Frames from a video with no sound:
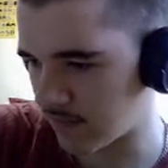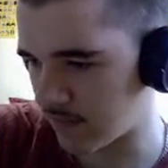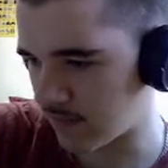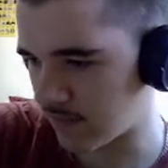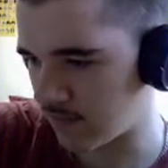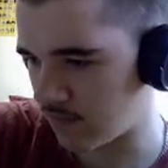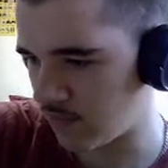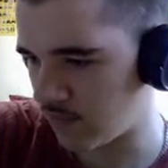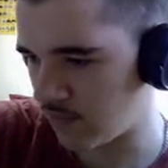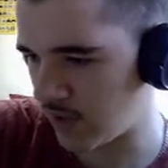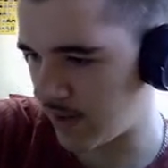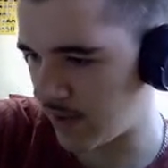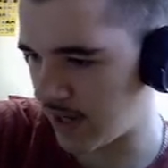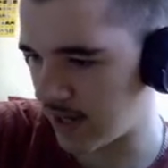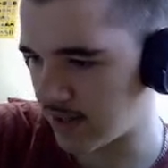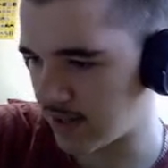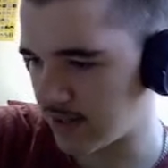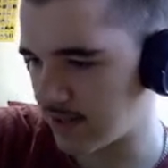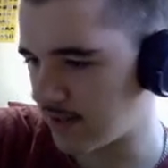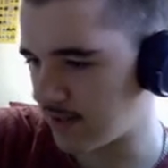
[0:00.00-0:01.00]
Oh yeah,
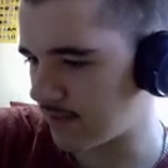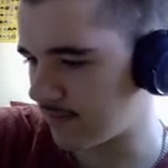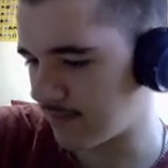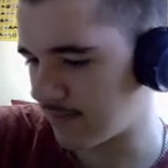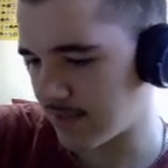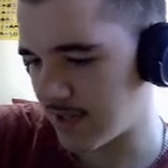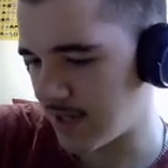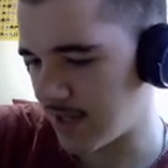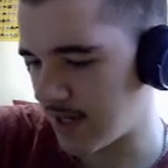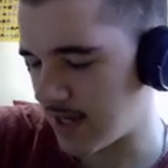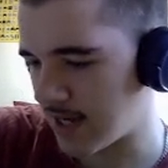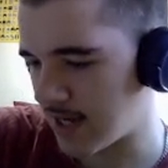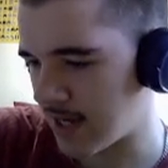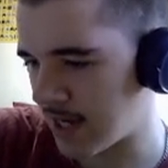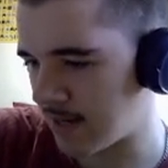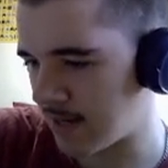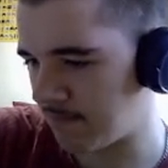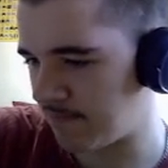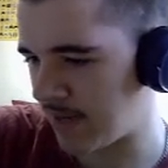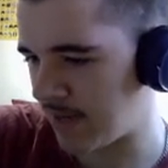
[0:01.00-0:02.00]

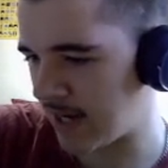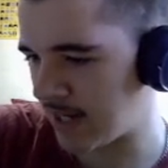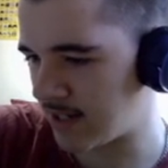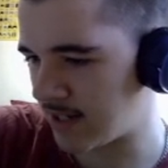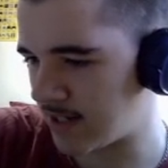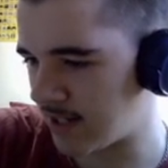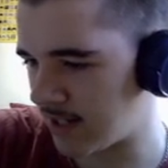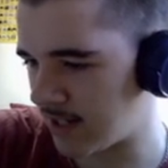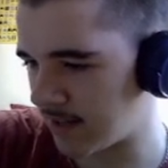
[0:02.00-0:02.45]
and binding